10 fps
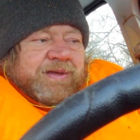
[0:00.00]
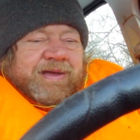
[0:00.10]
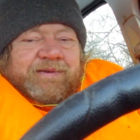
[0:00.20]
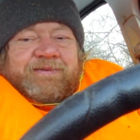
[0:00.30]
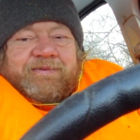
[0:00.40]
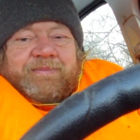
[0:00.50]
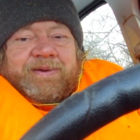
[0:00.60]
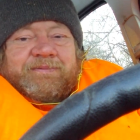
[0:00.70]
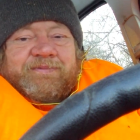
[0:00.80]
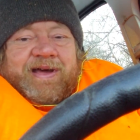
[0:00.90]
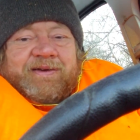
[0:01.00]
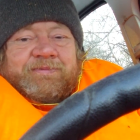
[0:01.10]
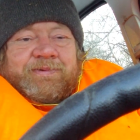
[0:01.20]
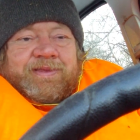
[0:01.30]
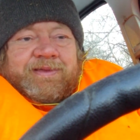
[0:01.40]
I've never been involved
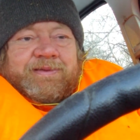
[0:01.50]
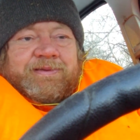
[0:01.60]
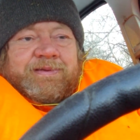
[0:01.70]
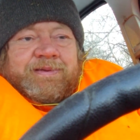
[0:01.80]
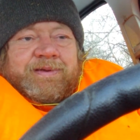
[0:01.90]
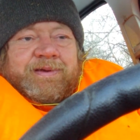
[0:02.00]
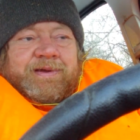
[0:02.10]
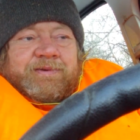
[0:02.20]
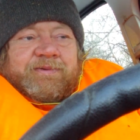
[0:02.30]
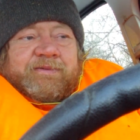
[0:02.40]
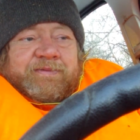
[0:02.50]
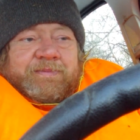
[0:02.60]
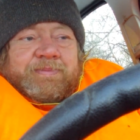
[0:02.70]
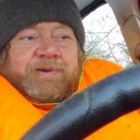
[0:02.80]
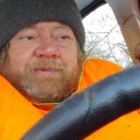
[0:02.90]
with it. I do have a
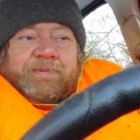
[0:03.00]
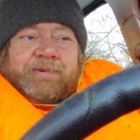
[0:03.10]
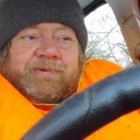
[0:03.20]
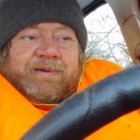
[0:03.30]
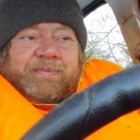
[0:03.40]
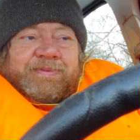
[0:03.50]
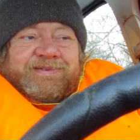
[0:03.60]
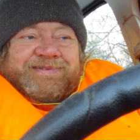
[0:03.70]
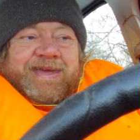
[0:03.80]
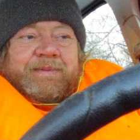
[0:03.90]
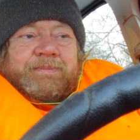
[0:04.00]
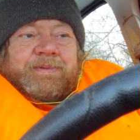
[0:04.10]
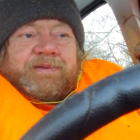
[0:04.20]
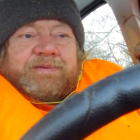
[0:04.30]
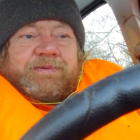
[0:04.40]
computer program that's
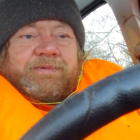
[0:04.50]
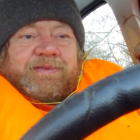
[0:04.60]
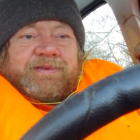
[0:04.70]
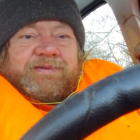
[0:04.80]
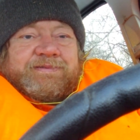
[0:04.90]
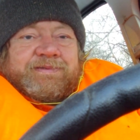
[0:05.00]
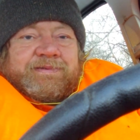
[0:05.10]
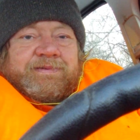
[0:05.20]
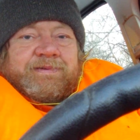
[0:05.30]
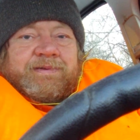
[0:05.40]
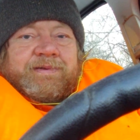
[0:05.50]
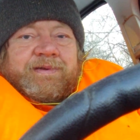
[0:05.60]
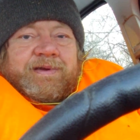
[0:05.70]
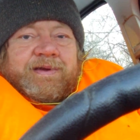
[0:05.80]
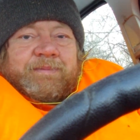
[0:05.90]
capable of doing this.
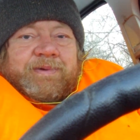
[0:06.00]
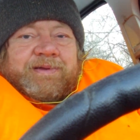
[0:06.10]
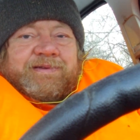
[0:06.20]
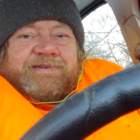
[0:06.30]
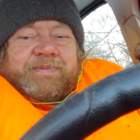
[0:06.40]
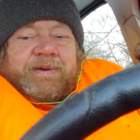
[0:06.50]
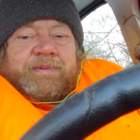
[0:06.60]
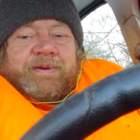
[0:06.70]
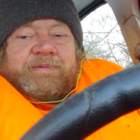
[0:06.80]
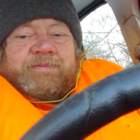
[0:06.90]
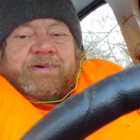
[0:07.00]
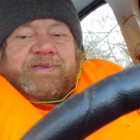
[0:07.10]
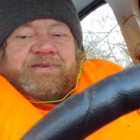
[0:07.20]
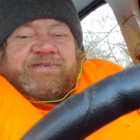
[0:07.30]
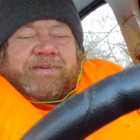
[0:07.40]
I might experiment with
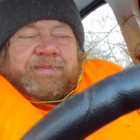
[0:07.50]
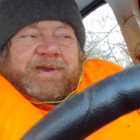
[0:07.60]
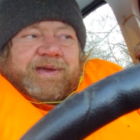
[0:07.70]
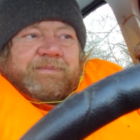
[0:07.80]
it sometime.